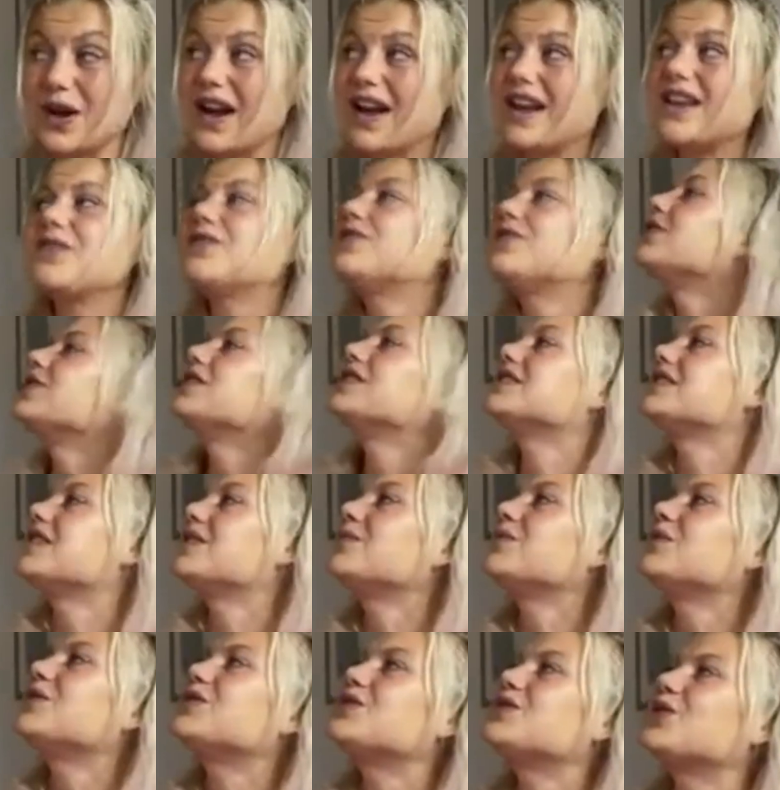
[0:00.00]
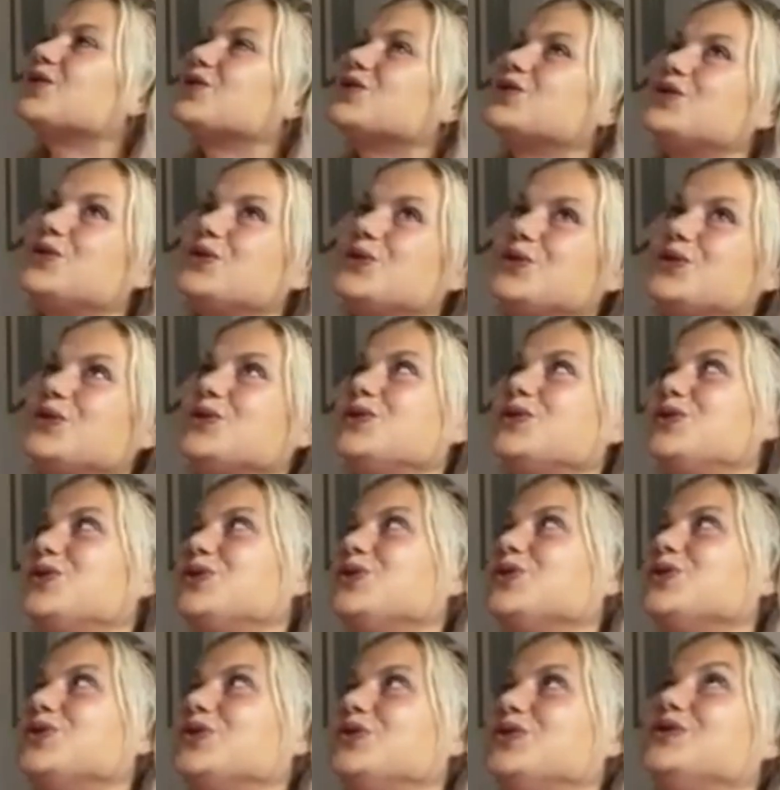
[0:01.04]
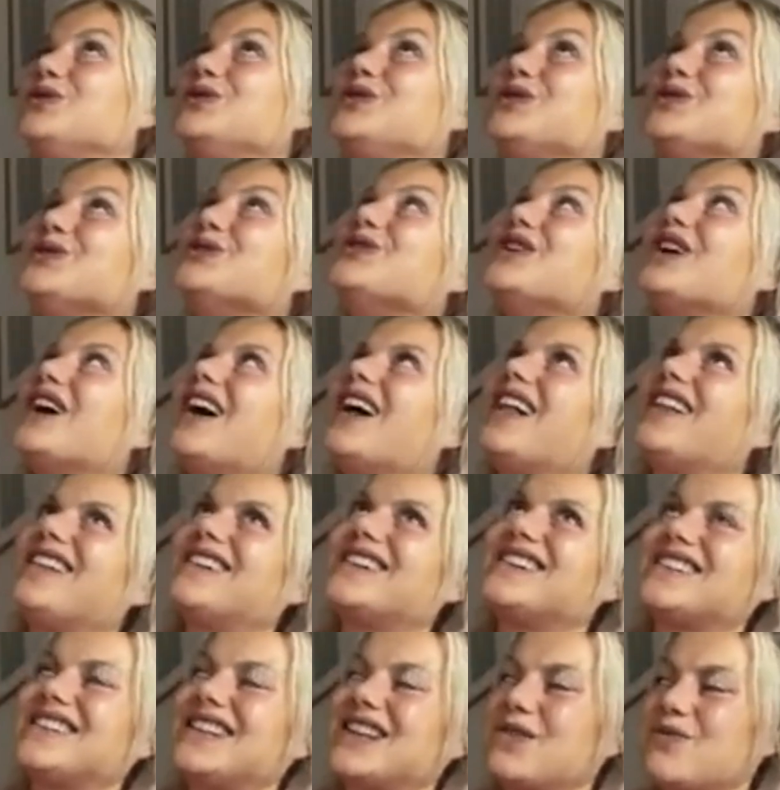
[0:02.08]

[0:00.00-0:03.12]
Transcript: I, for example, saw 2222 a lot,